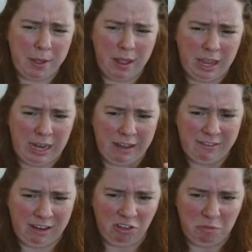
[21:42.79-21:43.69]
like a
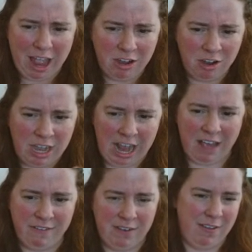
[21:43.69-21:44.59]
stitch pattern and
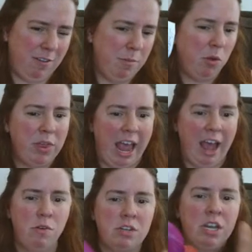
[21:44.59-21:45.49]
have it visible
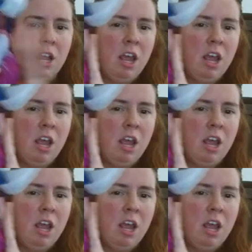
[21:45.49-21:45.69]
without